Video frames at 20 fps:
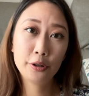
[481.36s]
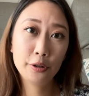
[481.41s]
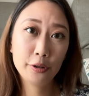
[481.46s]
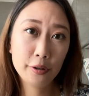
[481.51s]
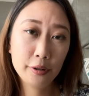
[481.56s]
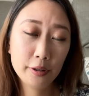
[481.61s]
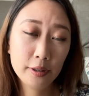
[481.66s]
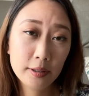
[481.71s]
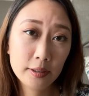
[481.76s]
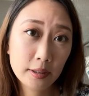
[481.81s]

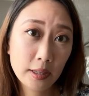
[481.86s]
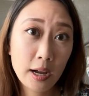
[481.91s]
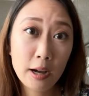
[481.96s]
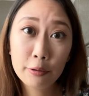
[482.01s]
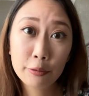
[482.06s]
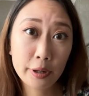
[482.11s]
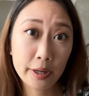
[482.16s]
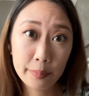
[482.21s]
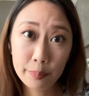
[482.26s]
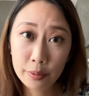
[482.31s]
good.
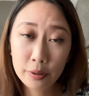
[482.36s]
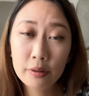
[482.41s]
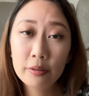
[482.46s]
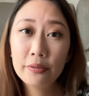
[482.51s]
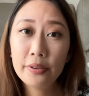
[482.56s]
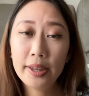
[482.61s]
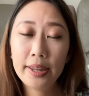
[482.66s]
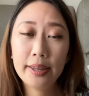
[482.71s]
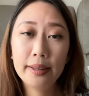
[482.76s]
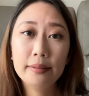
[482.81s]
How do I
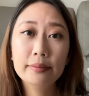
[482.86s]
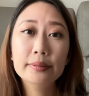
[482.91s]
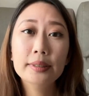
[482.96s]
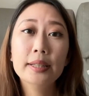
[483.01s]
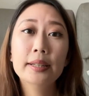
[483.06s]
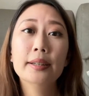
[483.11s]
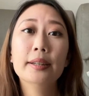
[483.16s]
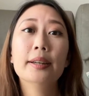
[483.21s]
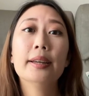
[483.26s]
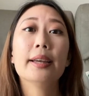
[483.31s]
improve it?
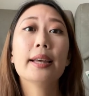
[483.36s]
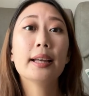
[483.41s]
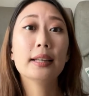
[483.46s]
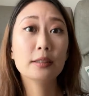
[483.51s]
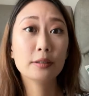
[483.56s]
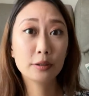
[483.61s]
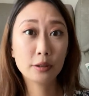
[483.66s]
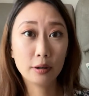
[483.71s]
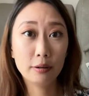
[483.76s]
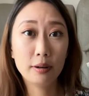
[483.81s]

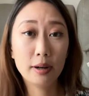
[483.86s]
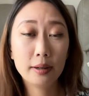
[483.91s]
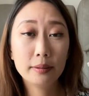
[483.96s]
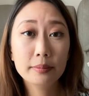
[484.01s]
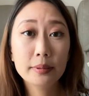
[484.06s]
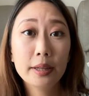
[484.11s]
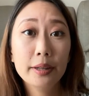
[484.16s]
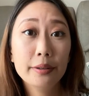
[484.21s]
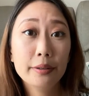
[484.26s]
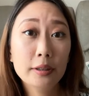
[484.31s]
And so
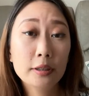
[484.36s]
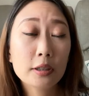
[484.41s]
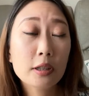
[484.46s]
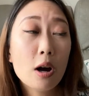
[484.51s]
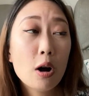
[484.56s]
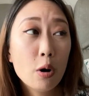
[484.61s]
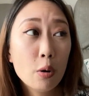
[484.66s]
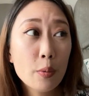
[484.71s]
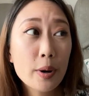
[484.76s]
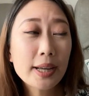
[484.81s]
on. There's
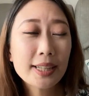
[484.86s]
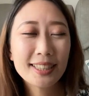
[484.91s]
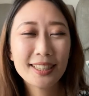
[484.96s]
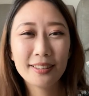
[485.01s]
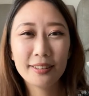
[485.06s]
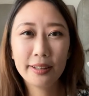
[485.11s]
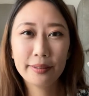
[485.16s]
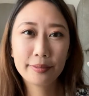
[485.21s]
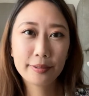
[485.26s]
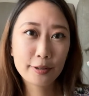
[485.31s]
always
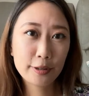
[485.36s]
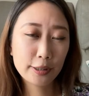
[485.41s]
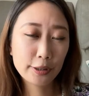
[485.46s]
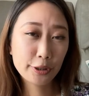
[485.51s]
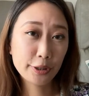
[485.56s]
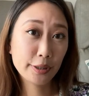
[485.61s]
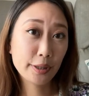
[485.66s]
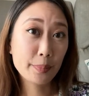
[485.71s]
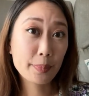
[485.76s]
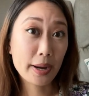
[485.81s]
a lot of
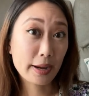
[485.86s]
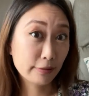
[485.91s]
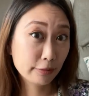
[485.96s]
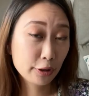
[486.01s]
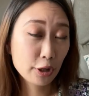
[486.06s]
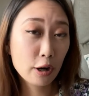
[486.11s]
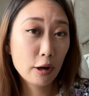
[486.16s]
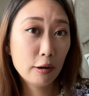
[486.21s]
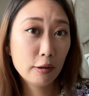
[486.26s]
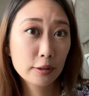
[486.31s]
questions
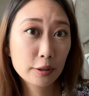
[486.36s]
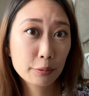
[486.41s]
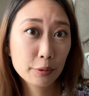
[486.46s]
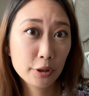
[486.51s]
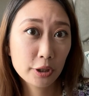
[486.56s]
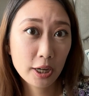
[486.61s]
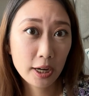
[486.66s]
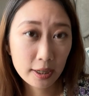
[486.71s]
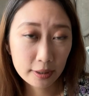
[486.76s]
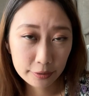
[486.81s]
about tones,
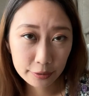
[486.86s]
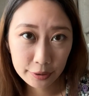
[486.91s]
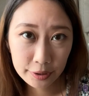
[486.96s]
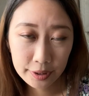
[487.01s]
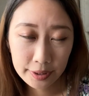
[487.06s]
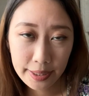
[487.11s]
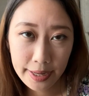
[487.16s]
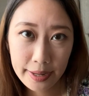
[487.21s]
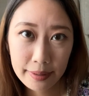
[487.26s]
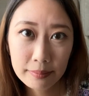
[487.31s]
which I
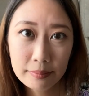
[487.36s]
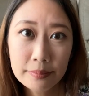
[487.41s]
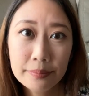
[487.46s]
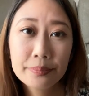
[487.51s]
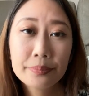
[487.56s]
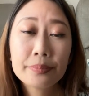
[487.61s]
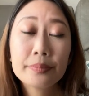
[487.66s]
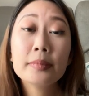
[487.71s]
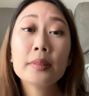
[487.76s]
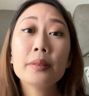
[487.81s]
understand.
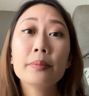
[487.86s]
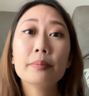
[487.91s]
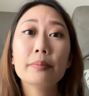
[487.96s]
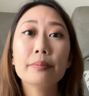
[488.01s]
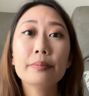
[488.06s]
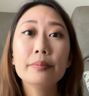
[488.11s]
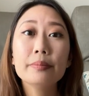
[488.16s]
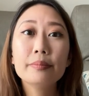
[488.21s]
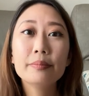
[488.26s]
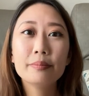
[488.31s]

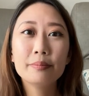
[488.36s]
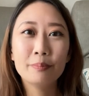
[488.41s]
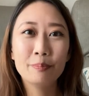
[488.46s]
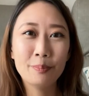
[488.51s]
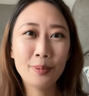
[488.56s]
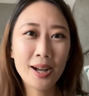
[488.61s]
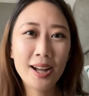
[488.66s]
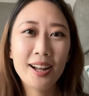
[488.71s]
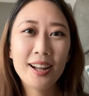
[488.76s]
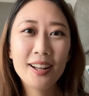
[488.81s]

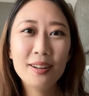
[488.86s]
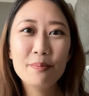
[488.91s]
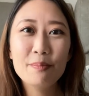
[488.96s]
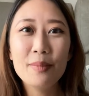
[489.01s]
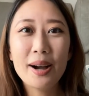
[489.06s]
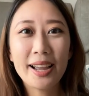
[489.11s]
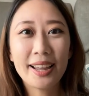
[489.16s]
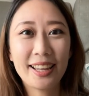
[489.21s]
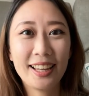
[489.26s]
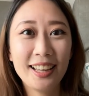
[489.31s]
But
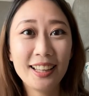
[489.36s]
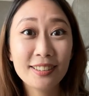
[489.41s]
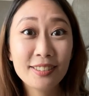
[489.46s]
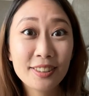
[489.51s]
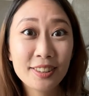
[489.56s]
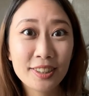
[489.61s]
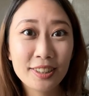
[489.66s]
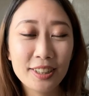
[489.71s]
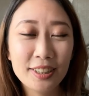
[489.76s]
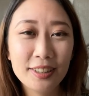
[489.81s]
my
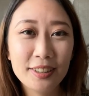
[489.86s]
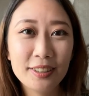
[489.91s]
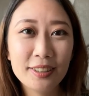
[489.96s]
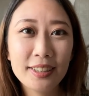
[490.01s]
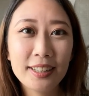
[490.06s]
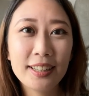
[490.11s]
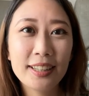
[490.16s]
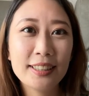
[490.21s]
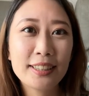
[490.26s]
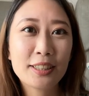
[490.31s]

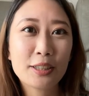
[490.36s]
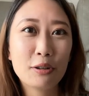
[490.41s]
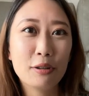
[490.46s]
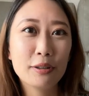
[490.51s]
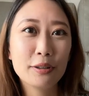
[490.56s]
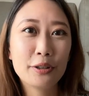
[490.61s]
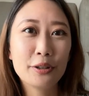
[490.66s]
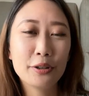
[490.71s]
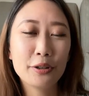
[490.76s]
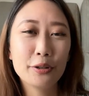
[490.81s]
answer is
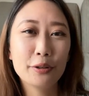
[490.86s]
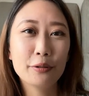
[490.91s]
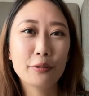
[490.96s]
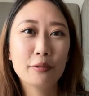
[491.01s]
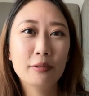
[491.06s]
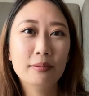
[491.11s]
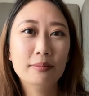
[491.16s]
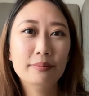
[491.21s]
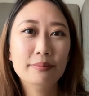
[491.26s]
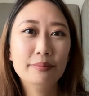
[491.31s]

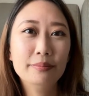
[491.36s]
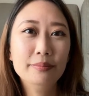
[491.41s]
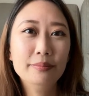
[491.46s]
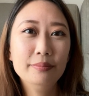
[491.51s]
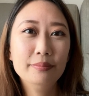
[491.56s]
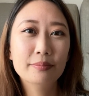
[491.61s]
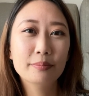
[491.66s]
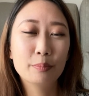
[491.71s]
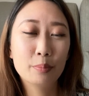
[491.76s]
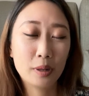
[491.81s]

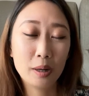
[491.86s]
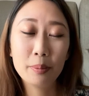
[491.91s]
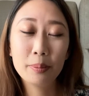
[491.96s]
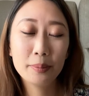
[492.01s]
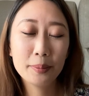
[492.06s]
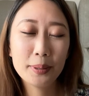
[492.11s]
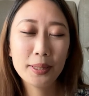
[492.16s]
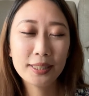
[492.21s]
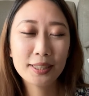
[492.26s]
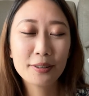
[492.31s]

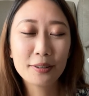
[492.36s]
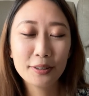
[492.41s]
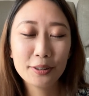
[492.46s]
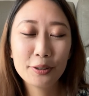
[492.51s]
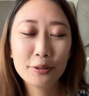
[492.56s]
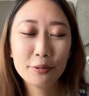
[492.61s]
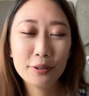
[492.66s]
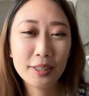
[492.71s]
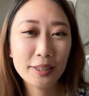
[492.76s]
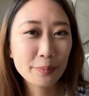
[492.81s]
probably
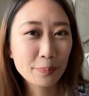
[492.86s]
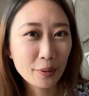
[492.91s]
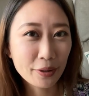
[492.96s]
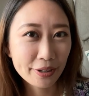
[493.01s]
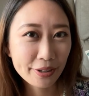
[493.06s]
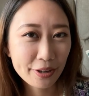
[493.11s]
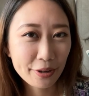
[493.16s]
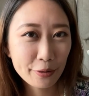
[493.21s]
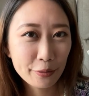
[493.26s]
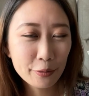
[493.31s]
going to
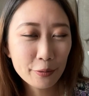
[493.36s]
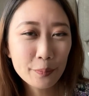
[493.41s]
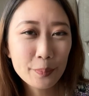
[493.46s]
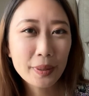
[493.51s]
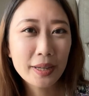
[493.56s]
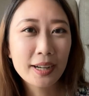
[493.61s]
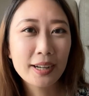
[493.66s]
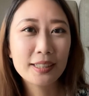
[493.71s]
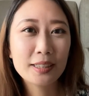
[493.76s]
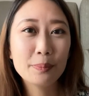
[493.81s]
disappoint you,
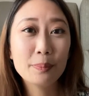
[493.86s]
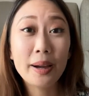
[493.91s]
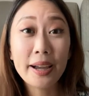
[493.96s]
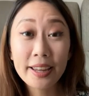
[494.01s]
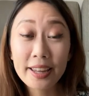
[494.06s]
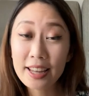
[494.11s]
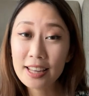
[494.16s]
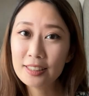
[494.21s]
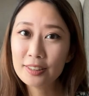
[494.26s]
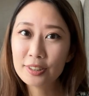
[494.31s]
because
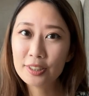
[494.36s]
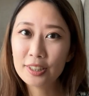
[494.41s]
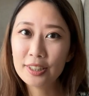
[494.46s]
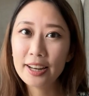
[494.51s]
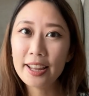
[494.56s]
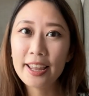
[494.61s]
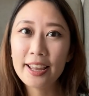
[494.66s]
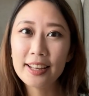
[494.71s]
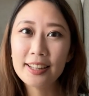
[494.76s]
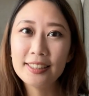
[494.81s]
my
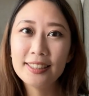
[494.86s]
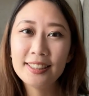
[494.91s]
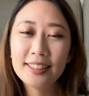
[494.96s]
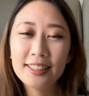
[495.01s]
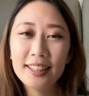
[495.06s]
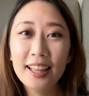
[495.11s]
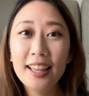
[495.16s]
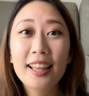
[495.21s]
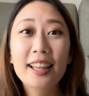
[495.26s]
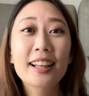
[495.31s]
answer
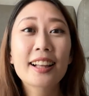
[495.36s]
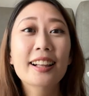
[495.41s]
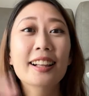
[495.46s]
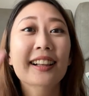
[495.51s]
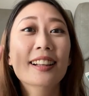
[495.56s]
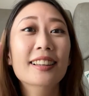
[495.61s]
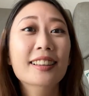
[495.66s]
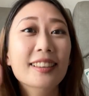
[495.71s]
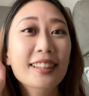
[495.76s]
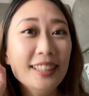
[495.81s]
is
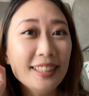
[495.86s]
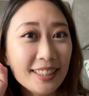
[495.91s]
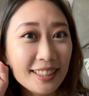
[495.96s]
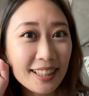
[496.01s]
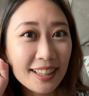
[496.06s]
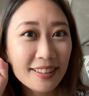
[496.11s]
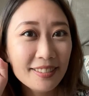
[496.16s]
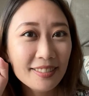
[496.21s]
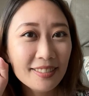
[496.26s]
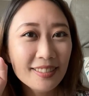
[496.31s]

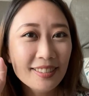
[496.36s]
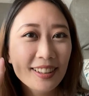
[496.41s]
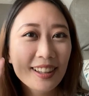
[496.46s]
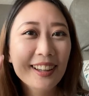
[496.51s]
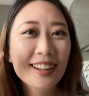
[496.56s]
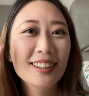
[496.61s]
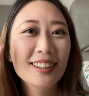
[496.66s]
listen,